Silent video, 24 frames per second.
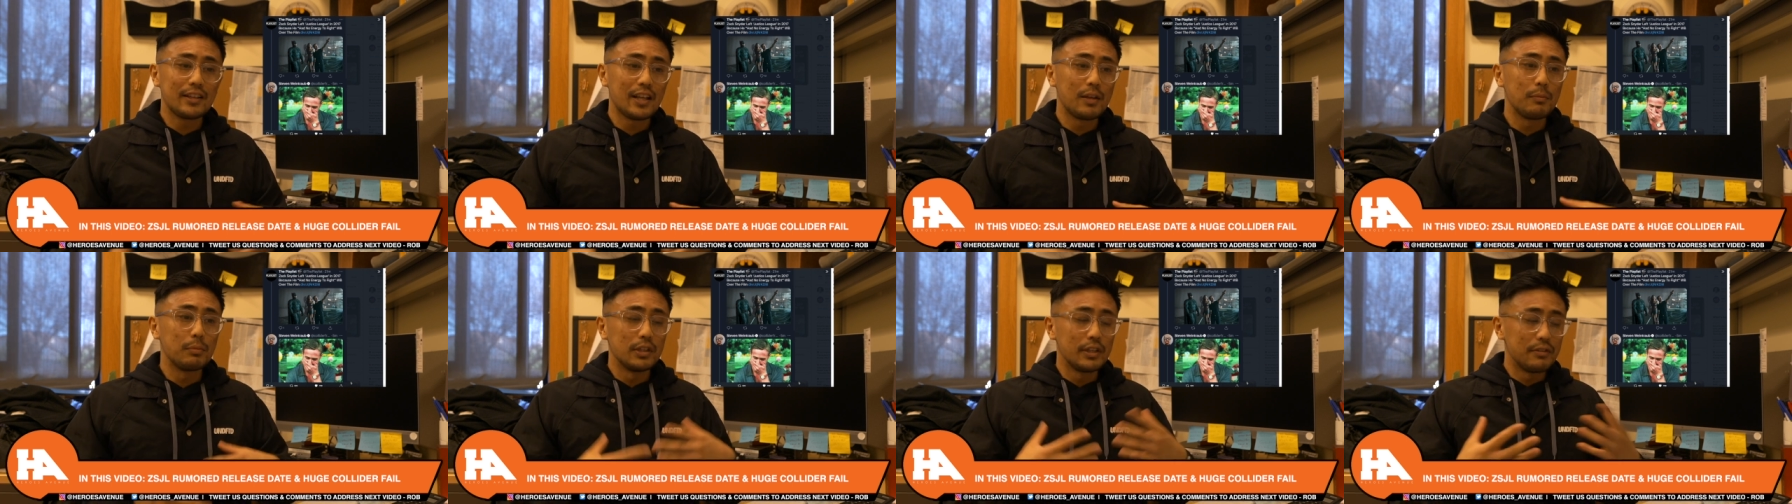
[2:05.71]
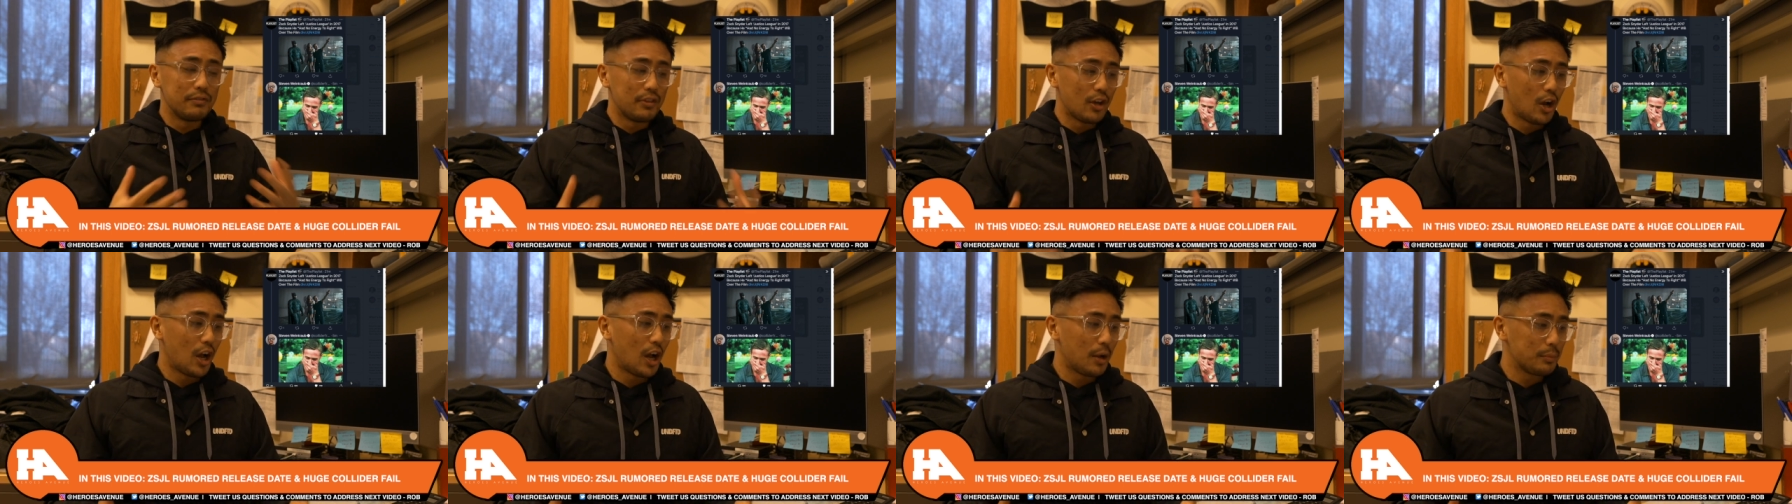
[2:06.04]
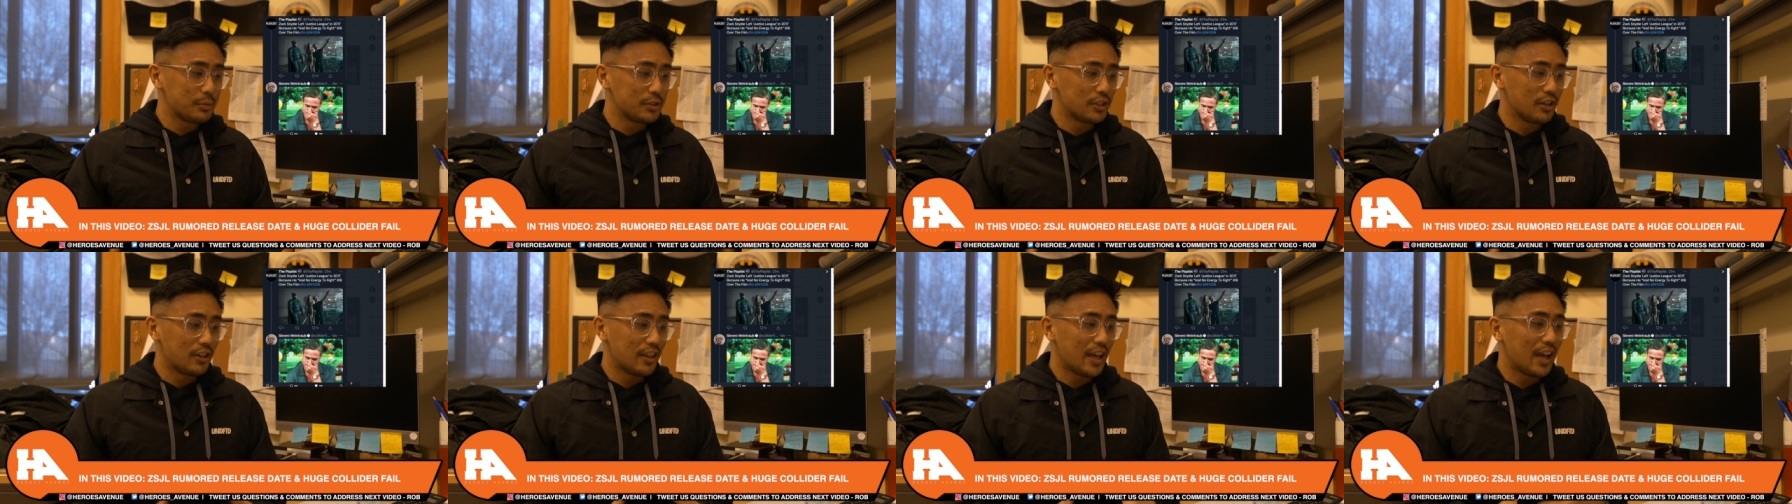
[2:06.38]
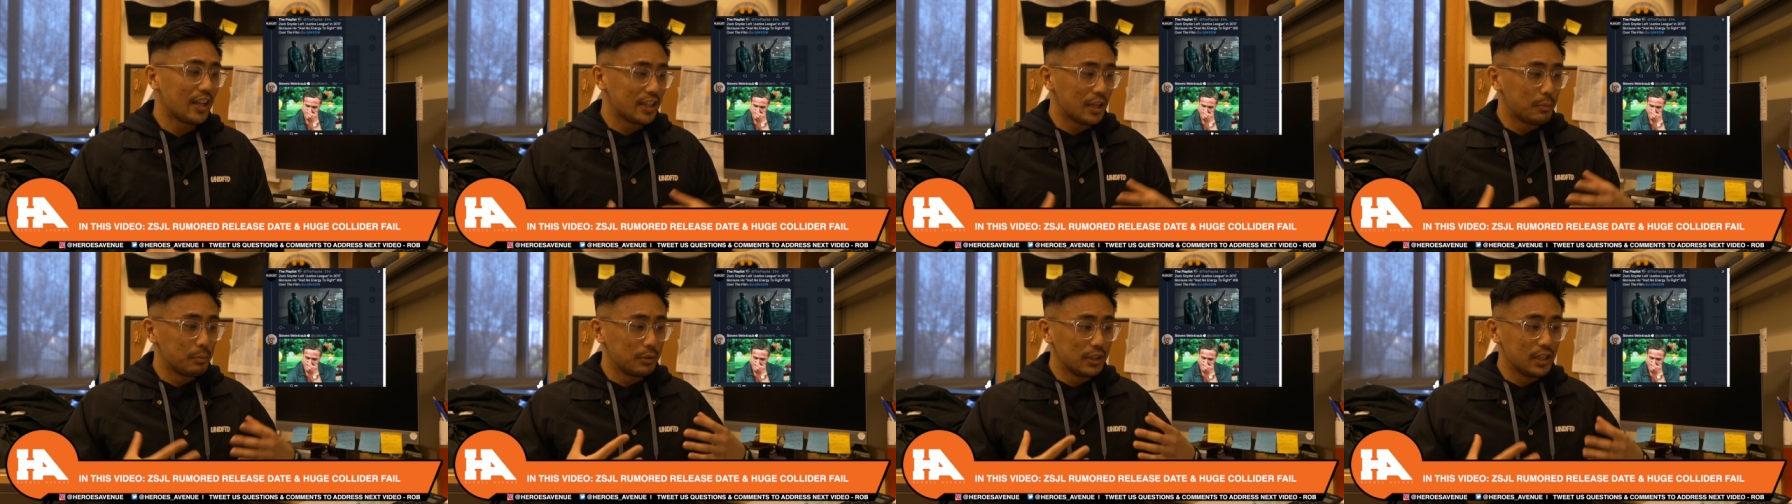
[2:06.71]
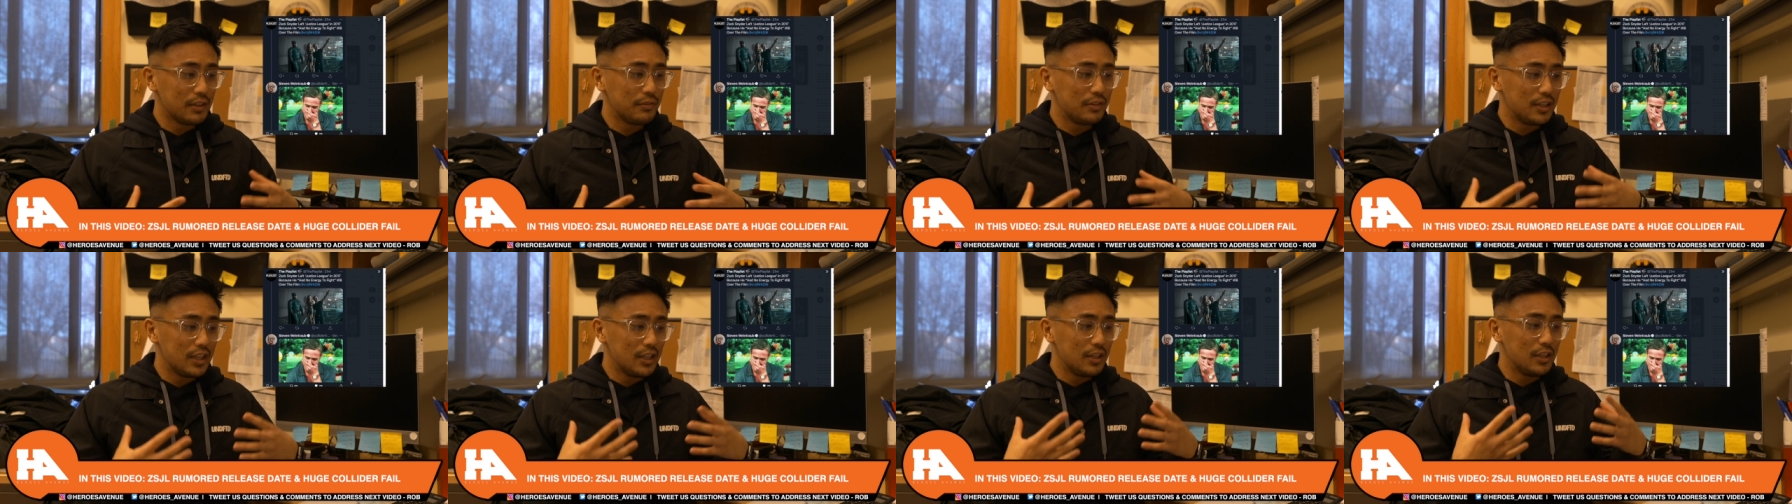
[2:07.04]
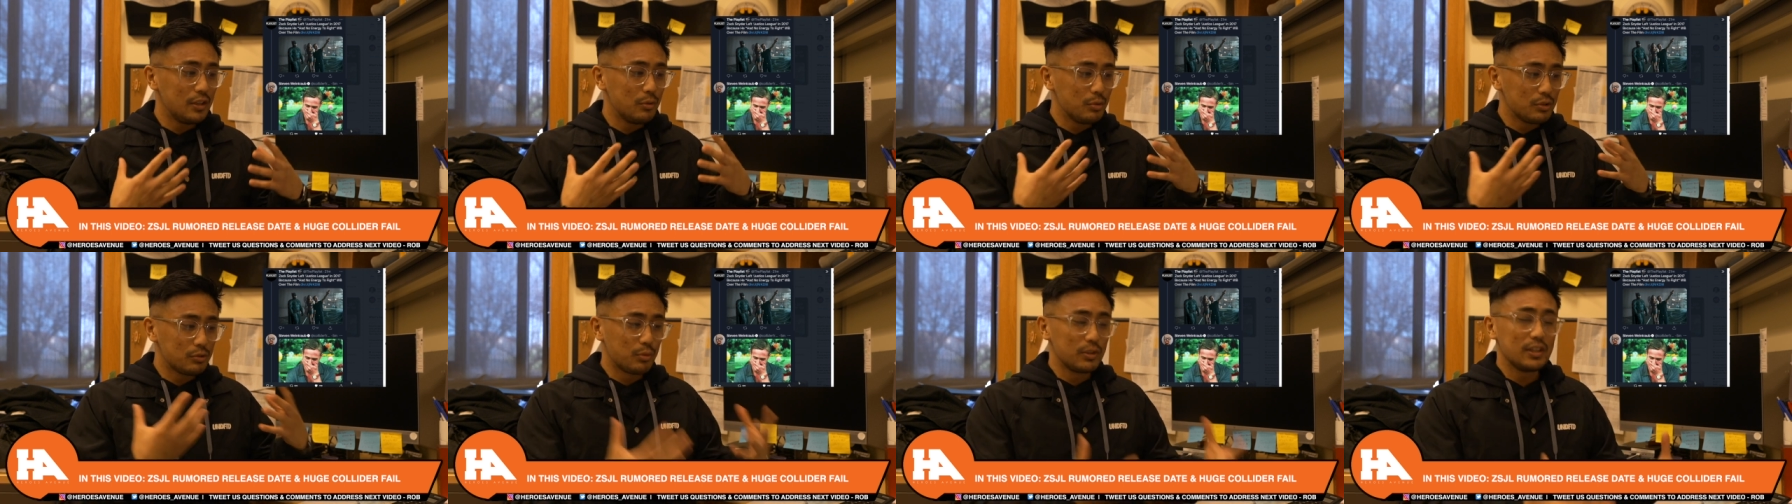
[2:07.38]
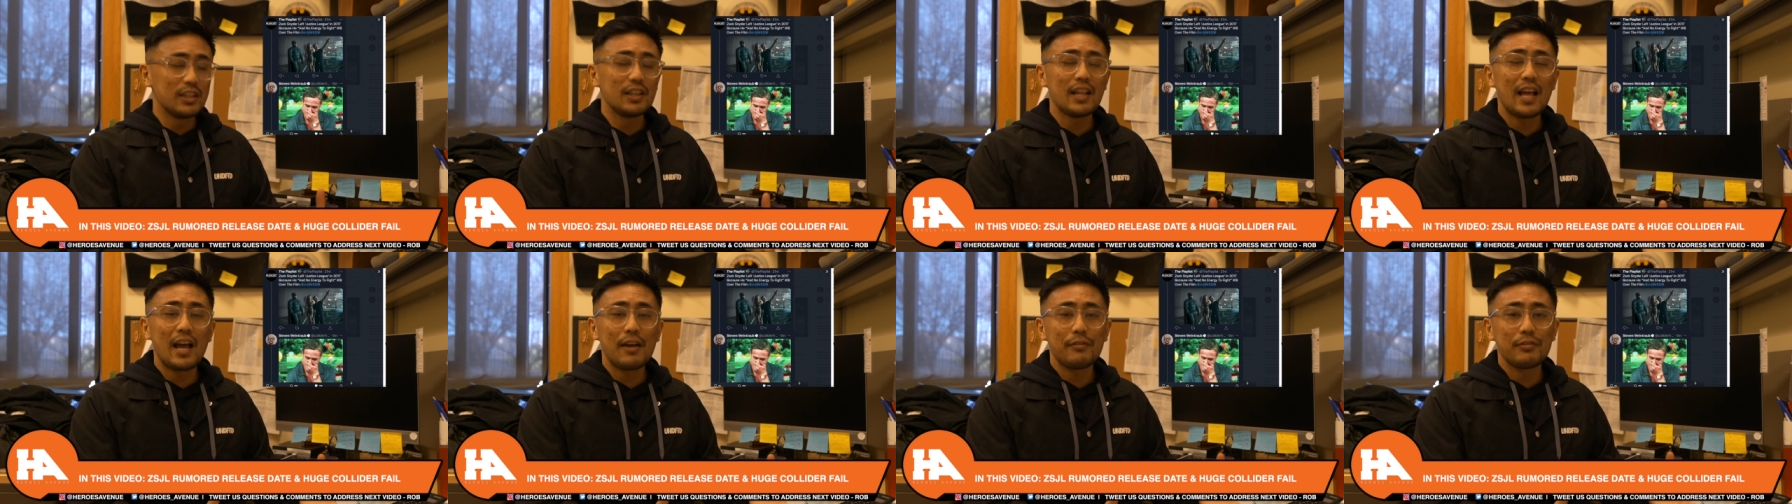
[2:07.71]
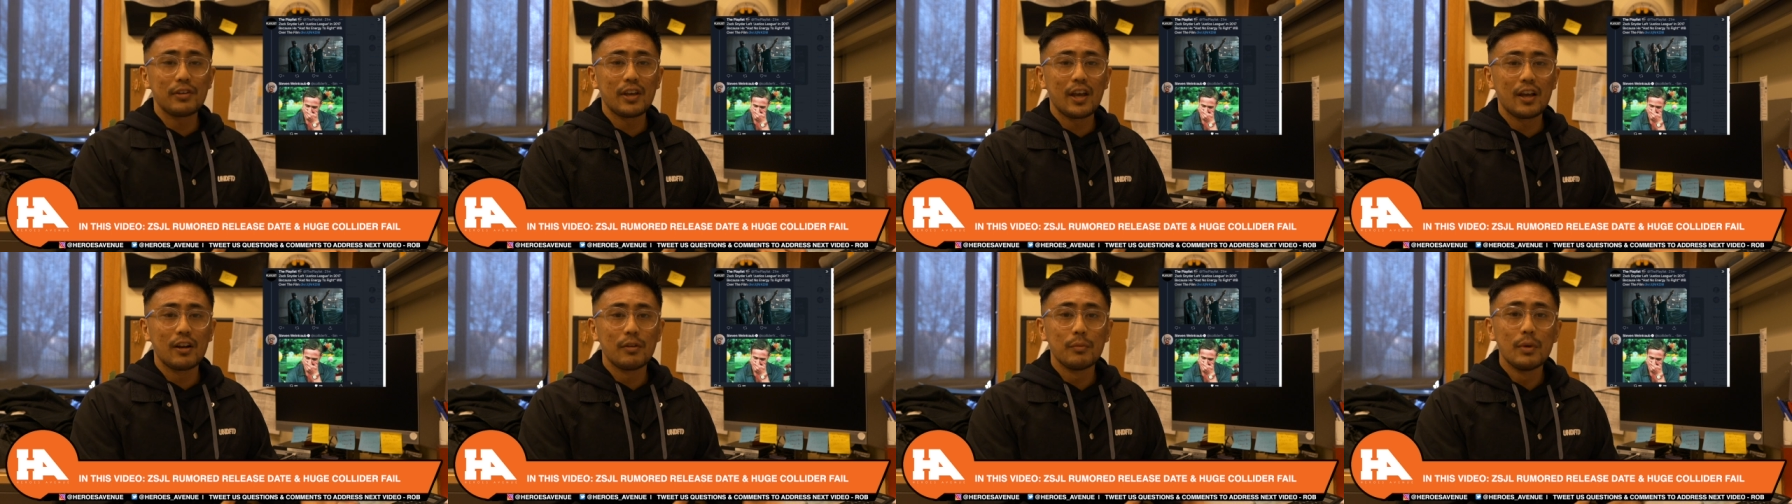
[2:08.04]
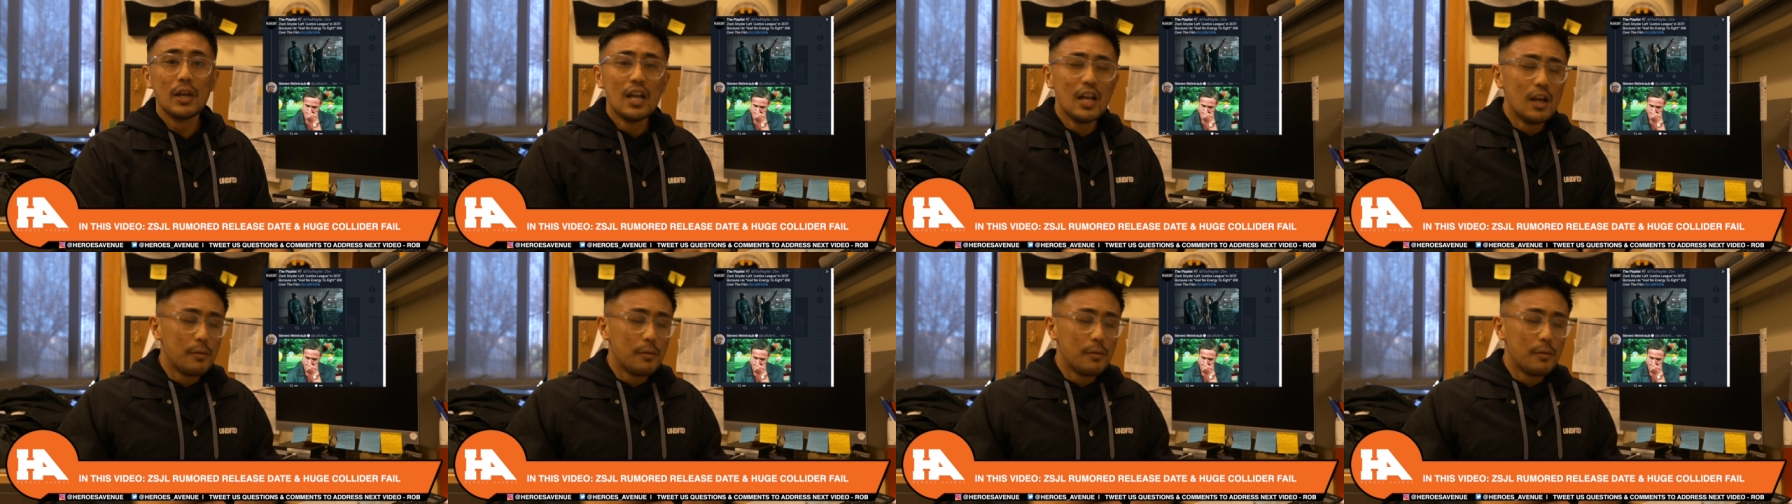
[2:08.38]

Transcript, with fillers: They believe the opposite of that. They believe he was really laughing at him.